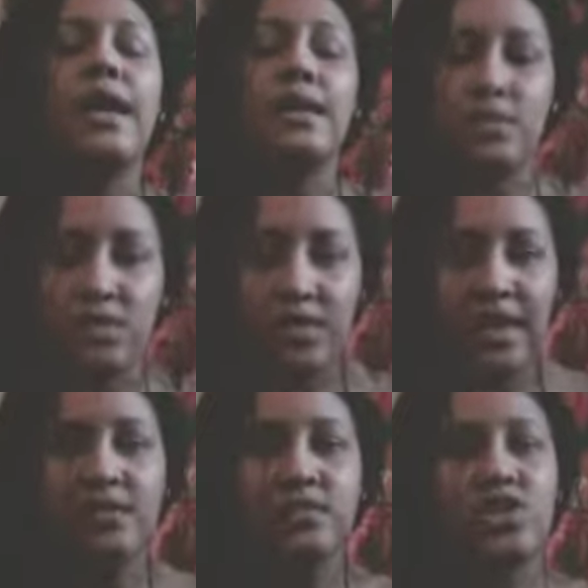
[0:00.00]
and
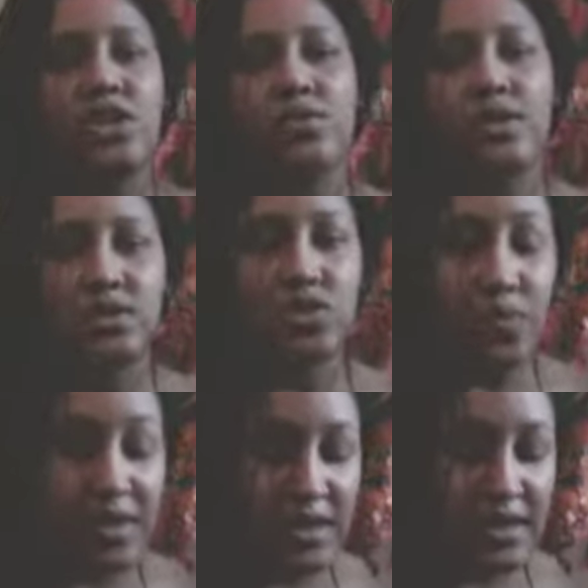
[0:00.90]
then channel
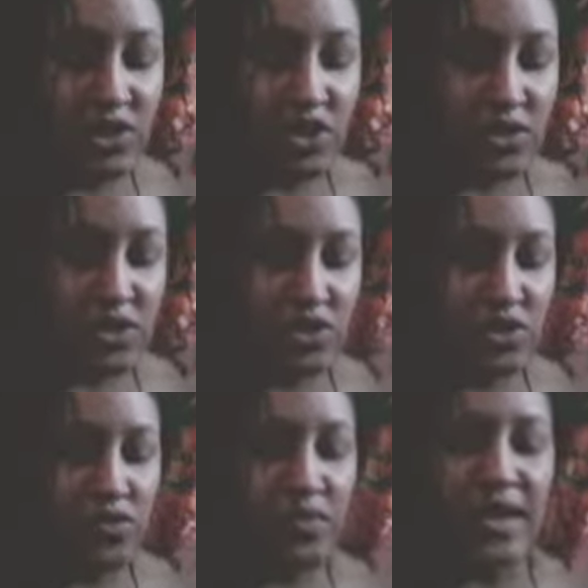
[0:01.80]
into what it is you need to
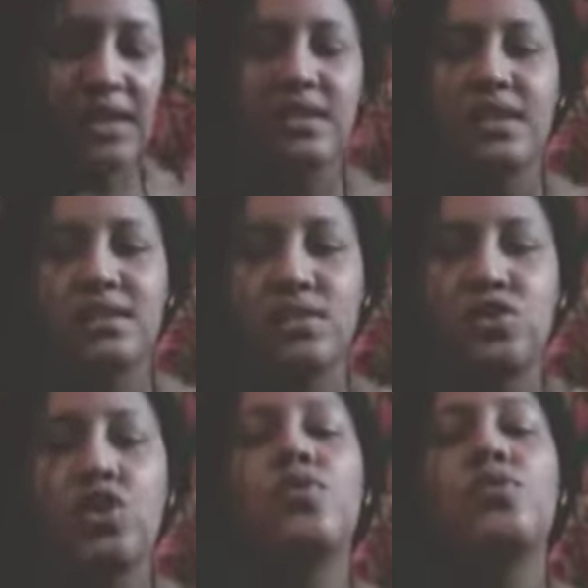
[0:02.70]
do, and
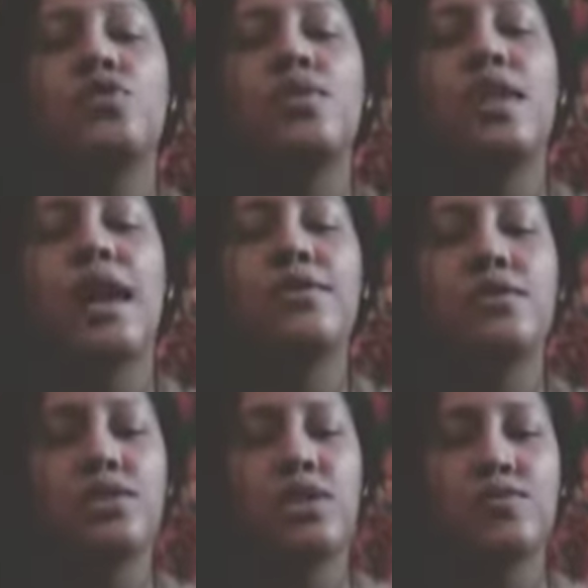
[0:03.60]
don't allow
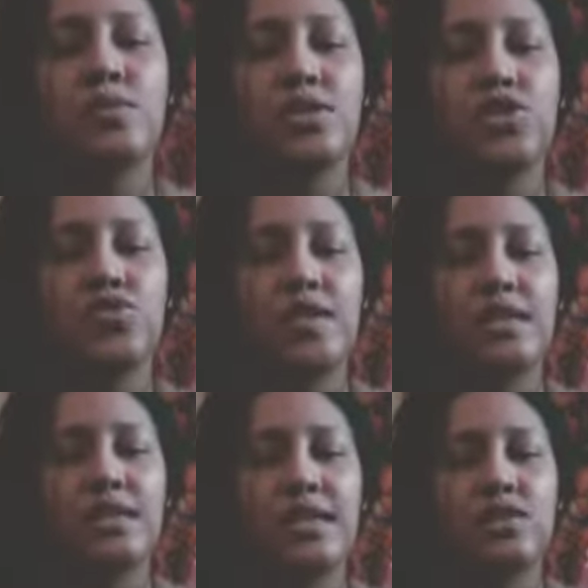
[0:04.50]
yourself to be
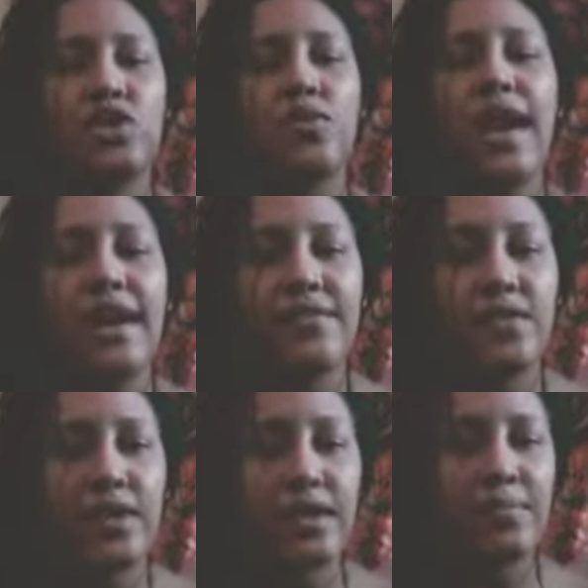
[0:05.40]
drained so
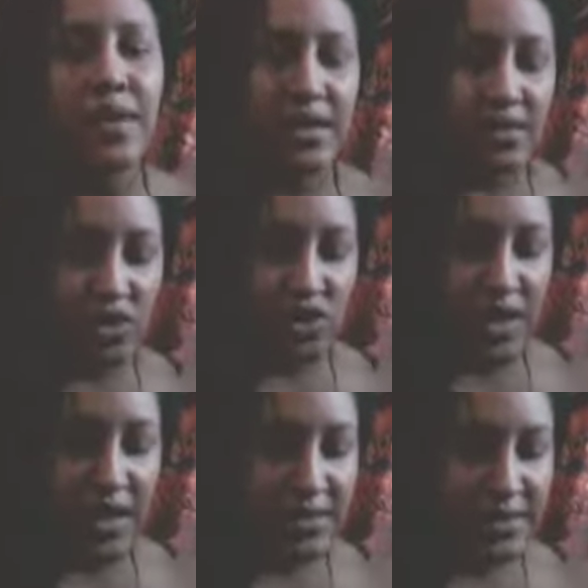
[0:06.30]
heavily by the
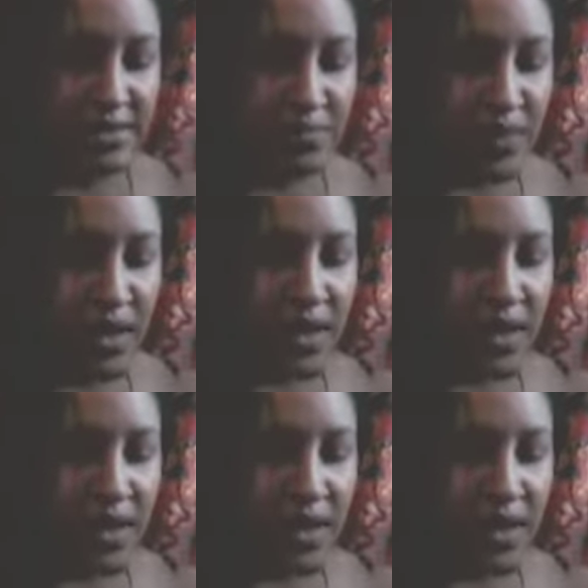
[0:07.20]
stress.